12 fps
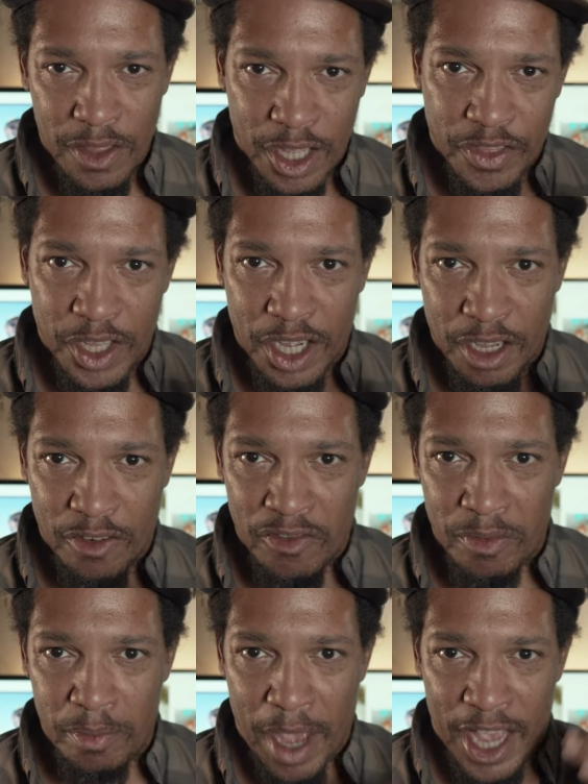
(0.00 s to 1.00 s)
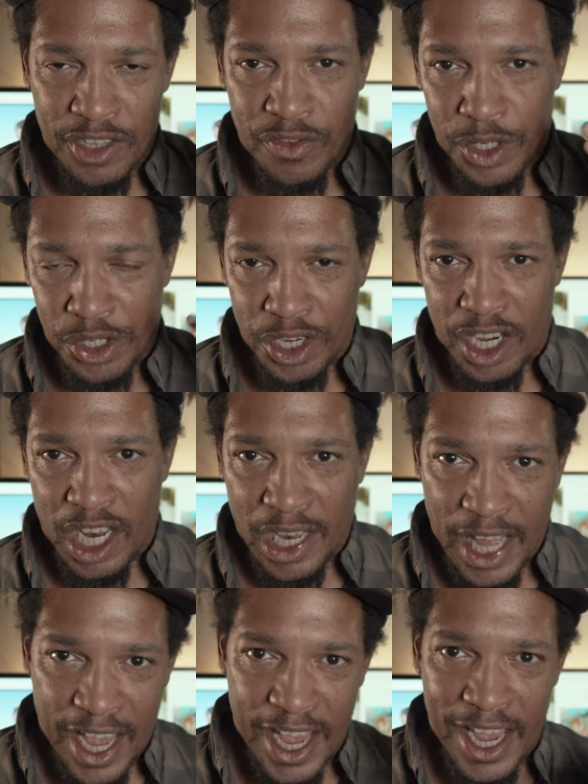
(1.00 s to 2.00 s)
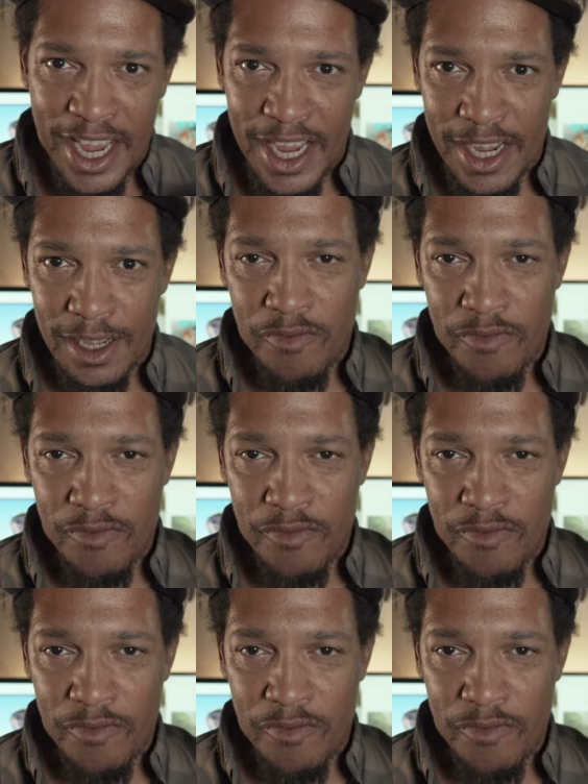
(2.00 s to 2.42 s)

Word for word: they think of bass fishing in a lake,